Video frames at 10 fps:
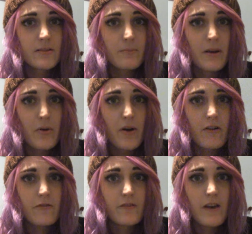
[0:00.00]
mental
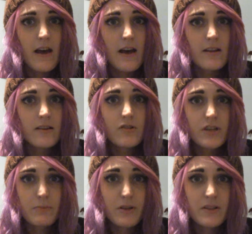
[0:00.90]
health at
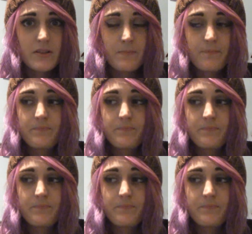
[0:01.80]
Christmas.